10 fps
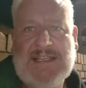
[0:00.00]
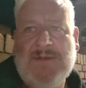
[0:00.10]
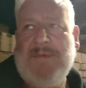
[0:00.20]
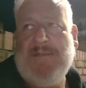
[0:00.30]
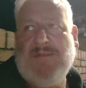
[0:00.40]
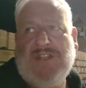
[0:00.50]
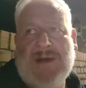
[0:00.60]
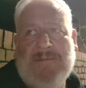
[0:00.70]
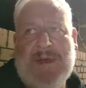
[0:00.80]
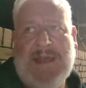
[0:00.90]
to stop people
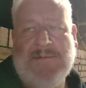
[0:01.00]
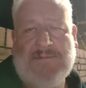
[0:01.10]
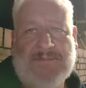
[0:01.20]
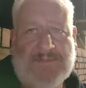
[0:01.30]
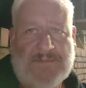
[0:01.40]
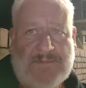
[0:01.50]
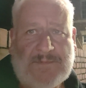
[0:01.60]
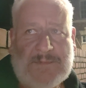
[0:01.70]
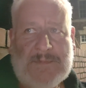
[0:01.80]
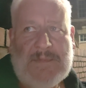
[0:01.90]
jumping.
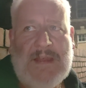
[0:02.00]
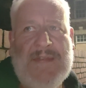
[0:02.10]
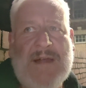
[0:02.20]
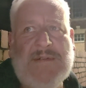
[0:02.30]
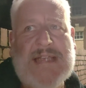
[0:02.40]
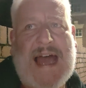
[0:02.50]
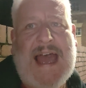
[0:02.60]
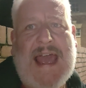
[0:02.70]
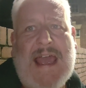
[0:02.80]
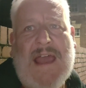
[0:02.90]
There was
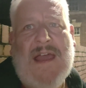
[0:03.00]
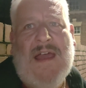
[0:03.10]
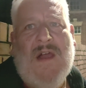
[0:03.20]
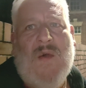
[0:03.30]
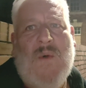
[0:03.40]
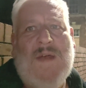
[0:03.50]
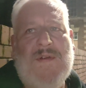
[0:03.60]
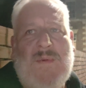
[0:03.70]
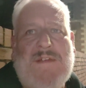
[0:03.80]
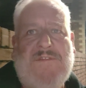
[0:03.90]
a one
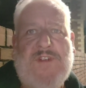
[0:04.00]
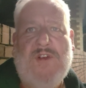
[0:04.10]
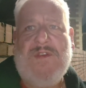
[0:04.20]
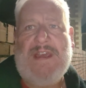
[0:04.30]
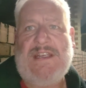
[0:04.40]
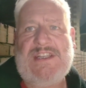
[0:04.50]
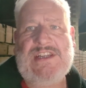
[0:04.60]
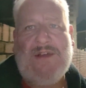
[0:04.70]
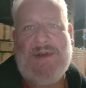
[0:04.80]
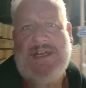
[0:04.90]
that went through the
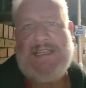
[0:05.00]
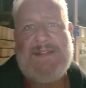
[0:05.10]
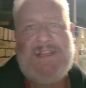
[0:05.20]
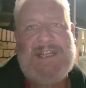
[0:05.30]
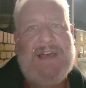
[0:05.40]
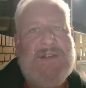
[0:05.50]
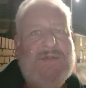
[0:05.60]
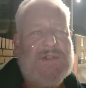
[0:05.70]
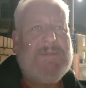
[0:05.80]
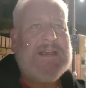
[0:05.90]
sewers and the
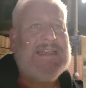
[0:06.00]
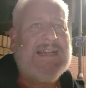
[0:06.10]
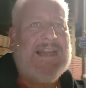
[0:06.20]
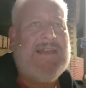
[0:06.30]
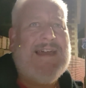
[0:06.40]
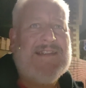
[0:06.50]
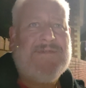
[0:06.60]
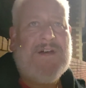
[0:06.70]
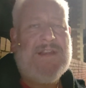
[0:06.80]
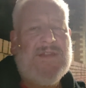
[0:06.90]
tunnels. Basically, you had to
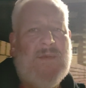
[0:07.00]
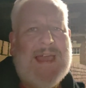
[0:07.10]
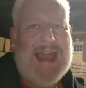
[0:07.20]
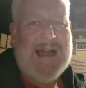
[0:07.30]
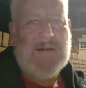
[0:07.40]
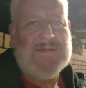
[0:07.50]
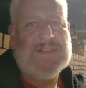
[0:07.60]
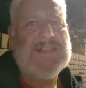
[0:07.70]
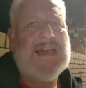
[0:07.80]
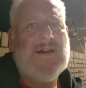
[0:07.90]
find the way out of a
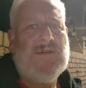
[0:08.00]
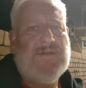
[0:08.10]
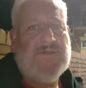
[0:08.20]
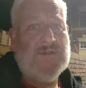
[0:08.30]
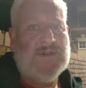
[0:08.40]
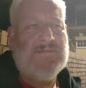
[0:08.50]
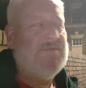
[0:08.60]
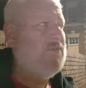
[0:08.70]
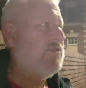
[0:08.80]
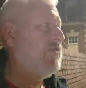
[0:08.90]
cell through a,
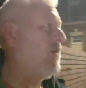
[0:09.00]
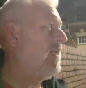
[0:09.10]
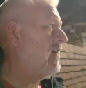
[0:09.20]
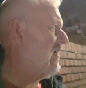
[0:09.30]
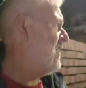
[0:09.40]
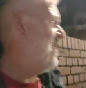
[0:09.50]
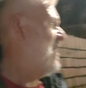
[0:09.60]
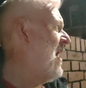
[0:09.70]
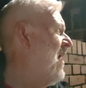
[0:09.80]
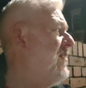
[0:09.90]
through a toilet,
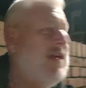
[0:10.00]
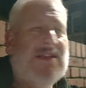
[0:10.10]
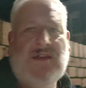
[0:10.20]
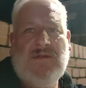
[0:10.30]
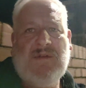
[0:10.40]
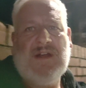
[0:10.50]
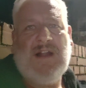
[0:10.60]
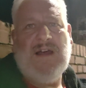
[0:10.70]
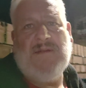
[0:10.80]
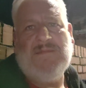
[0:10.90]
and then you
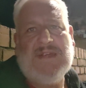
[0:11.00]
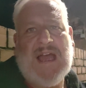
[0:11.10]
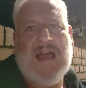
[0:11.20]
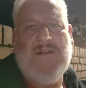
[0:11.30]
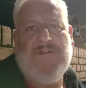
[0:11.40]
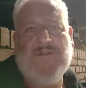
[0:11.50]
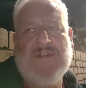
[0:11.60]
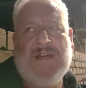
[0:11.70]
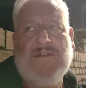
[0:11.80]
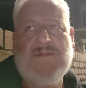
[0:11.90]
climbed uh, through
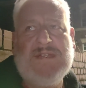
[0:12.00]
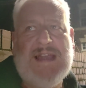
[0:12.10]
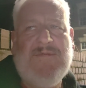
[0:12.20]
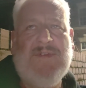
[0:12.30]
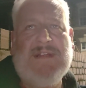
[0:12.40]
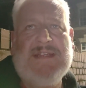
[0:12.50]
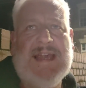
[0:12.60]
tunnels and everything